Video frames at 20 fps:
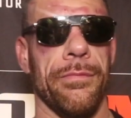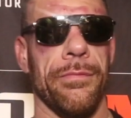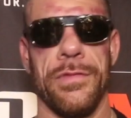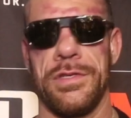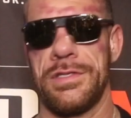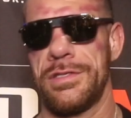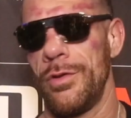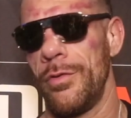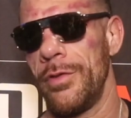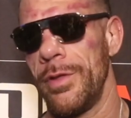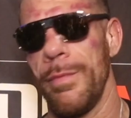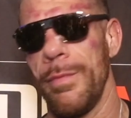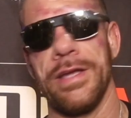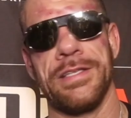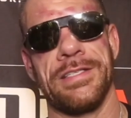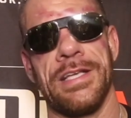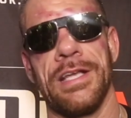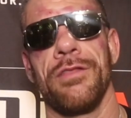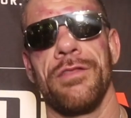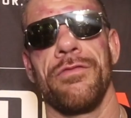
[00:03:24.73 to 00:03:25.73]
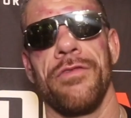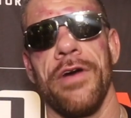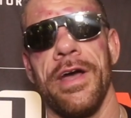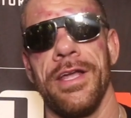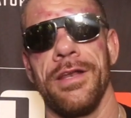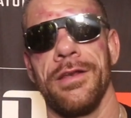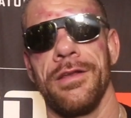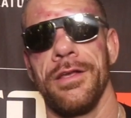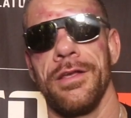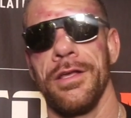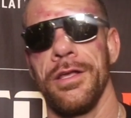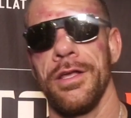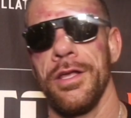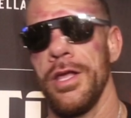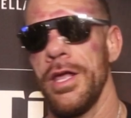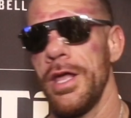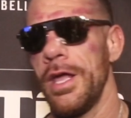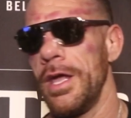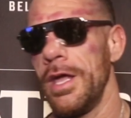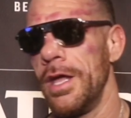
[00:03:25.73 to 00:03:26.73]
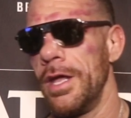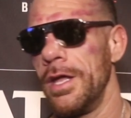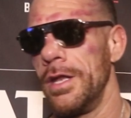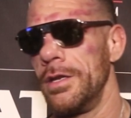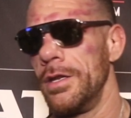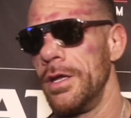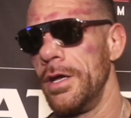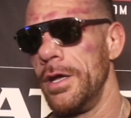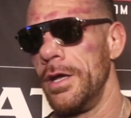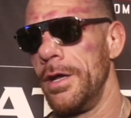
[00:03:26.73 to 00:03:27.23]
It's only my 10th fight, and